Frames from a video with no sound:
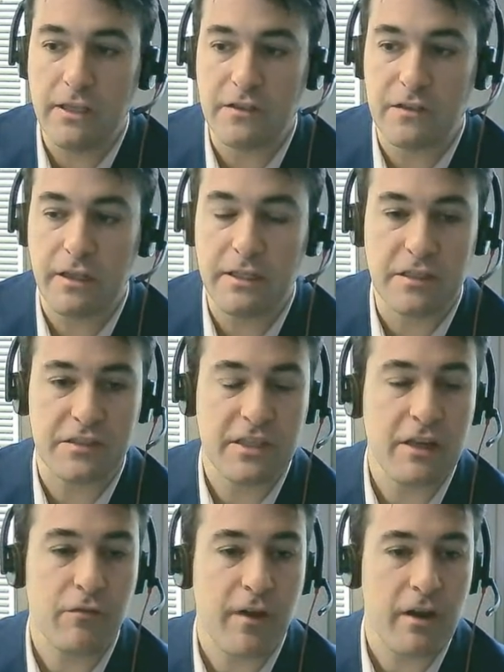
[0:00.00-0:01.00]
is
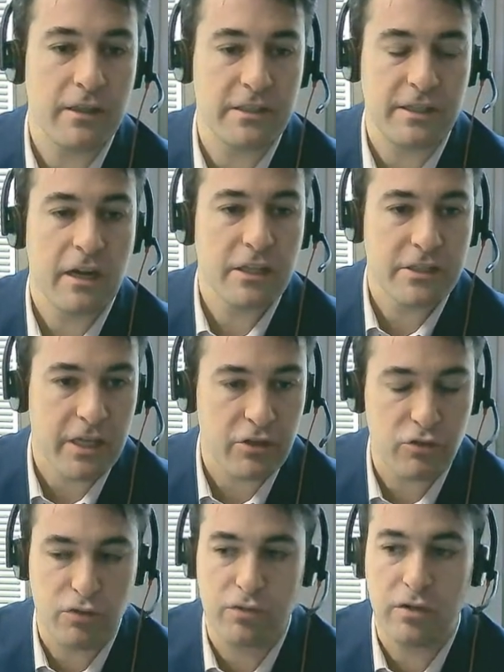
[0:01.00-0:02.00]
an
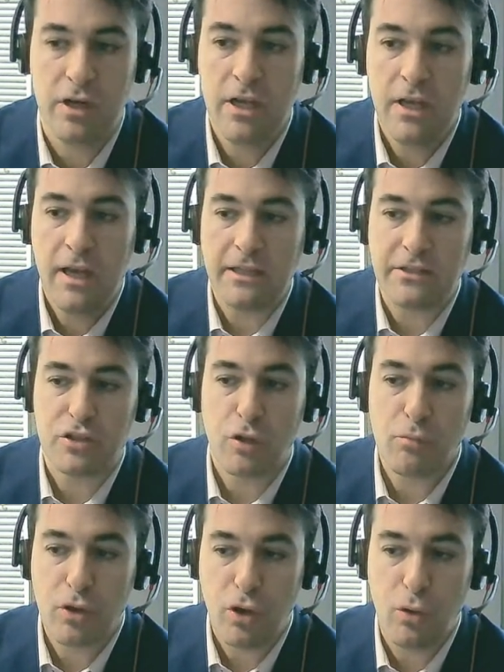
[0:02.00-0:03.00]
architecture, it's
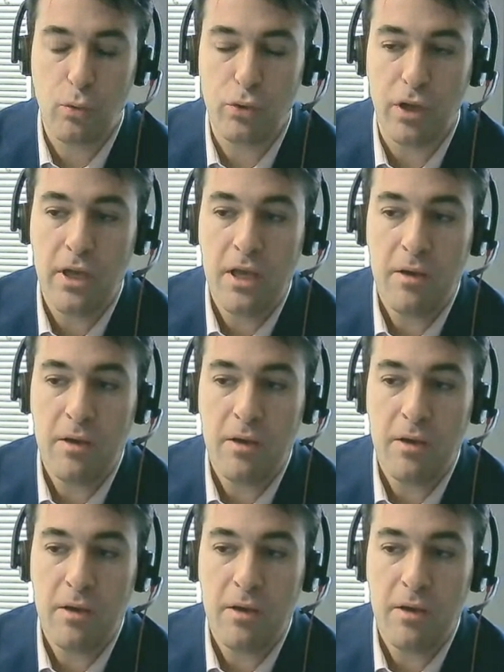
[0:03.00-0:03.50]
some code,